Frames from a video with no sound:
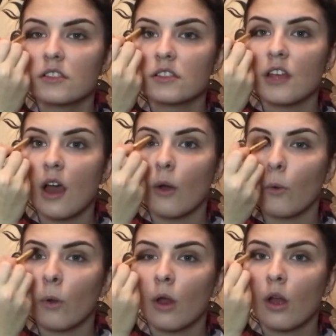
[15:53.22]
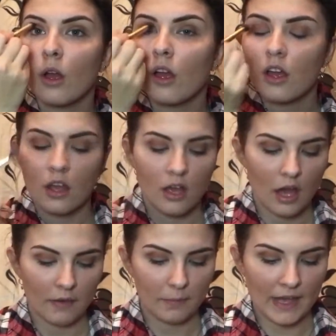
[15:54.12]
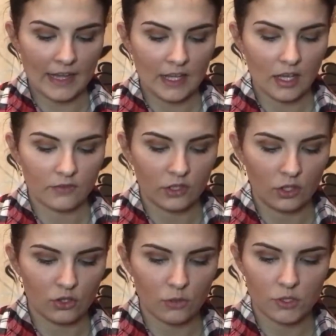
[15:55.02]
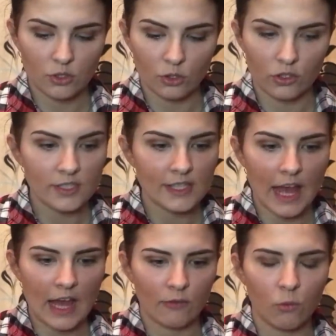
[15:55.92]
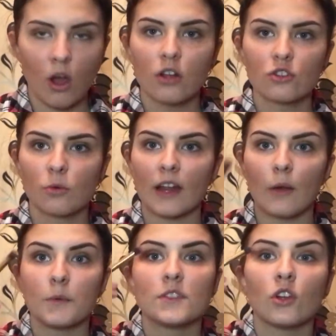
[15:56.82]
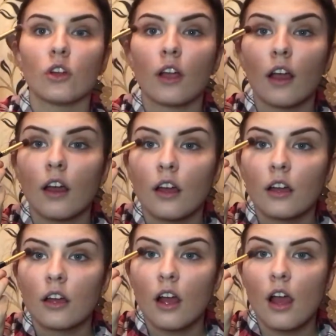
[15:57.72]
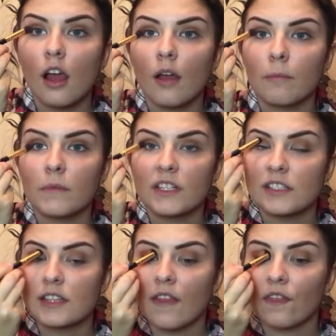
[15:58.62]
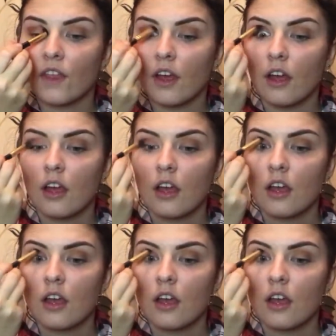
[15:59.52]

so I mean, many of the YouTube tutorials that I've watched when I was younger said that